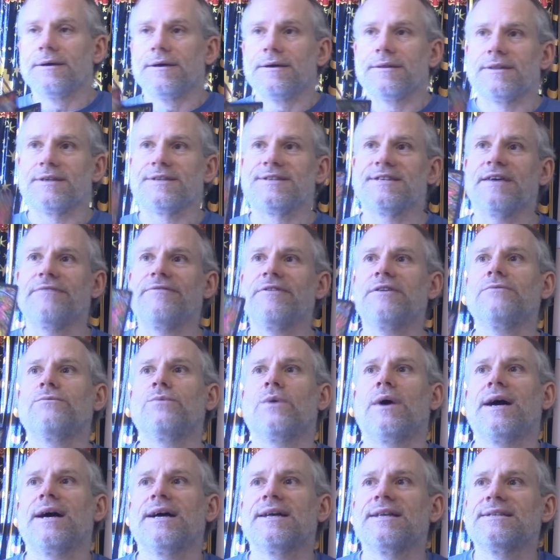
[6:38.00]
the Seven of
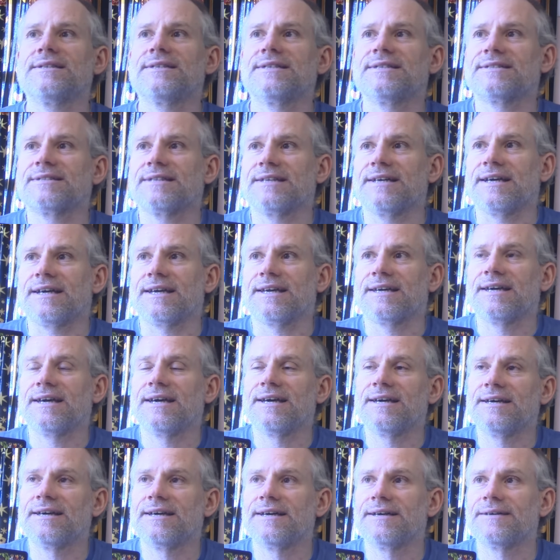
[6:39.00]
Wands is like
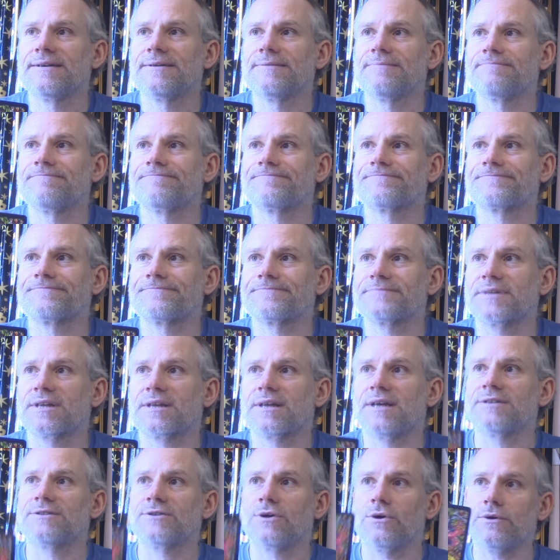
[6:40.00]

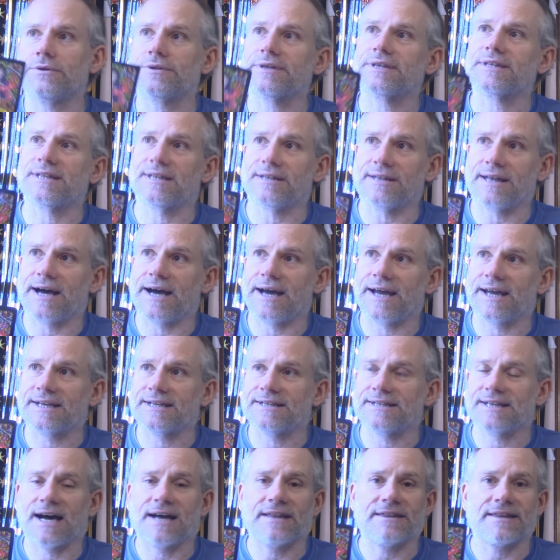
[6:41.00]
it's holding the
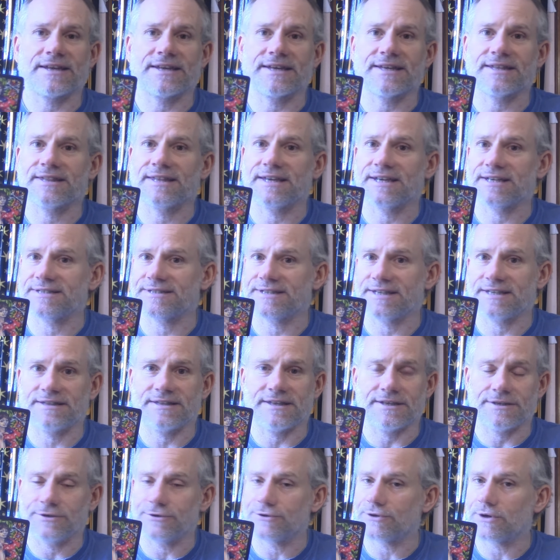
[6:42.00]
line, not letting things in
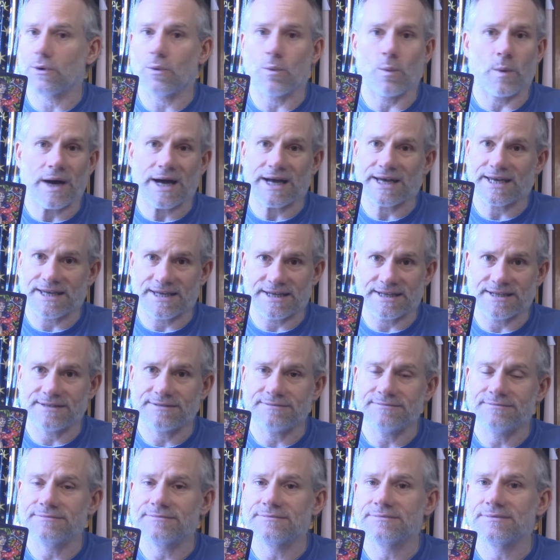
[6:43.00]
that you don't want
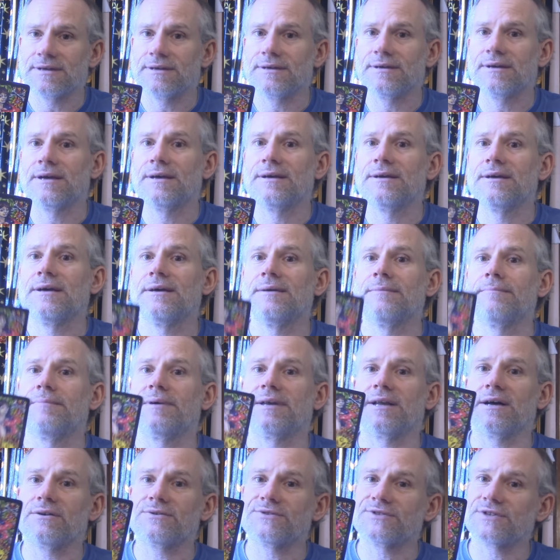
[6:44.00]
in.
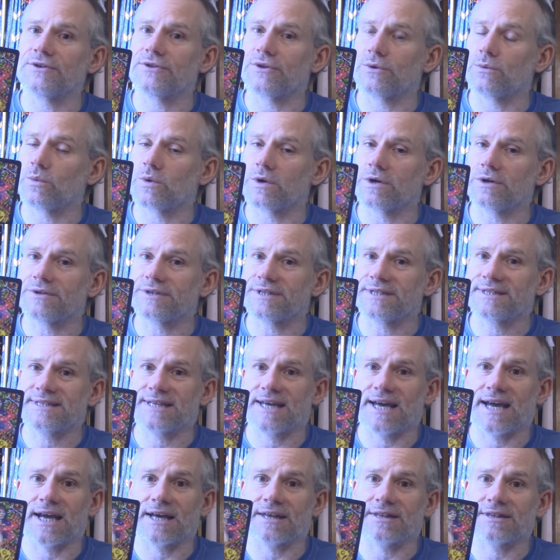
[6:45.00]
But also, the world is
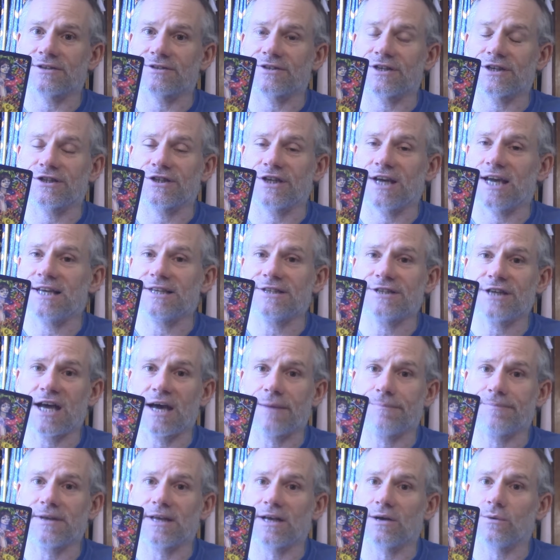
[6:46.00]
saying there's a change
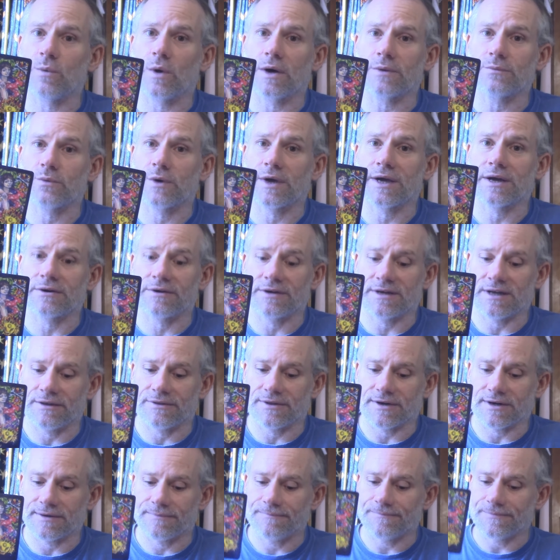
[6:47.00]
happening one way or
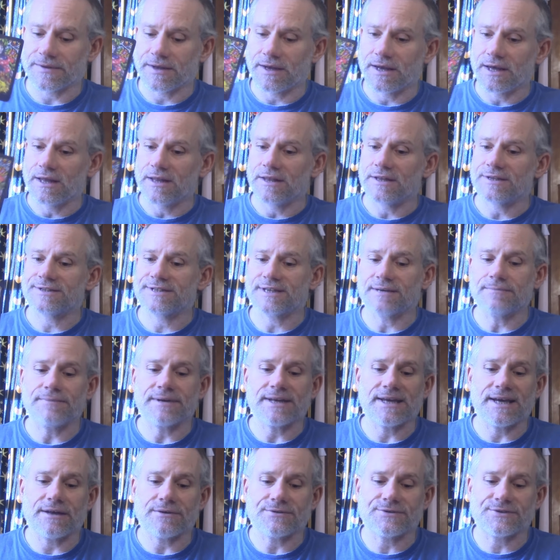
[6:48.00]
another.
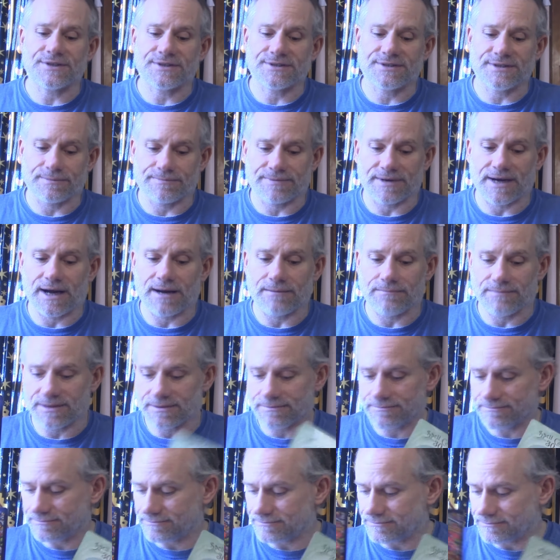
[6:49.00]
Somebody else is the
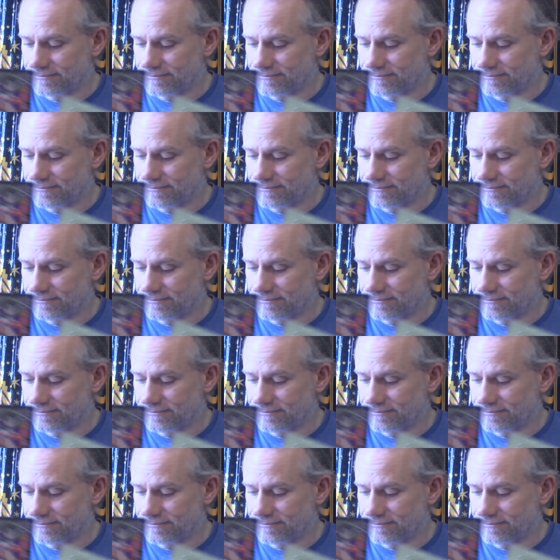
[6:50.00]
problem.